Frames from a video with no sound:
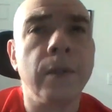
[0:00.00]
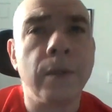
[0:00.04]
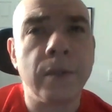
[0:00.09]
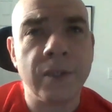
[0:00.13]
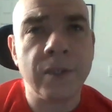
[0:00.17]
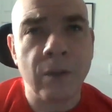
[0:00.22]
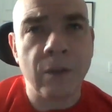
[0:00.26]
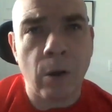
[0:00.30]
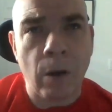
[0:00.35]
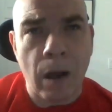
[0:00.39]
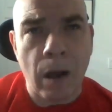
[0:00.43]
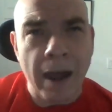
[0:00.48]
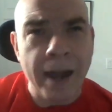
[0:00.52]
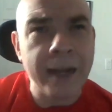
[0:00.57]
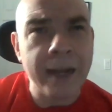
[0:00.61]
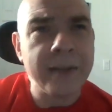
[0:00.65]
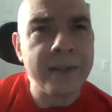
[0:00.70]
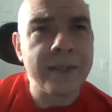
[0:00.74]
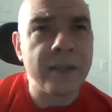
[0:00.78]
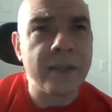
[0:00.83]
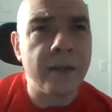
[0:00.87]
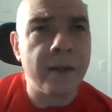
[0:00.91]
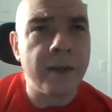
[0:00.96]
So I
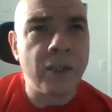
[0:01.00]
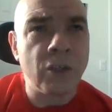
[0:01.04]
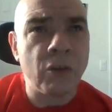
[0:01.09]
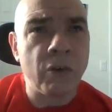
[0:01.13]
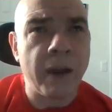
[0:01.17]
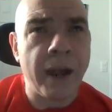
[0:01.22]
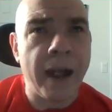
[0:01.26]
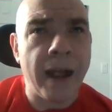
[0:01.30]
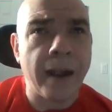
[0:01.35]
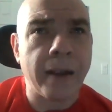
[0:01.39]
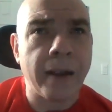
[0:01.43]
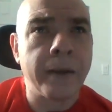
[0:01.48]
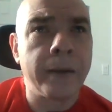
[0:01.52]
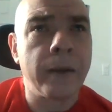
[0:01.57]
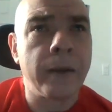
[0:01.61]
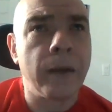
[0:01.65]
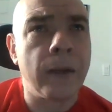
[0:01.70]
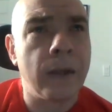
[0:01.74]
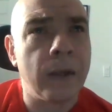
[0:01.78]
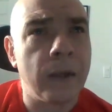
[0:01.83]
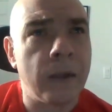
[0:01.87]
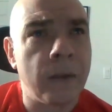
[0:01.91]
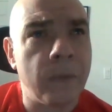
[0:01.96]
is a good track.
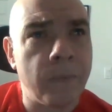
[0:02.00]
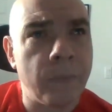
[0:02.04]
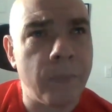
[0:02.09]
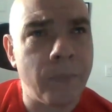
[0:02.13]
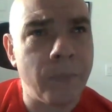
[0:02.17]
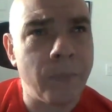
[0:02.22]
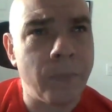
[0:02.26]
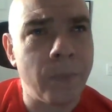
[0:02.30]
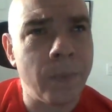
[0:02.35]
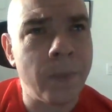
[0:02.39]
The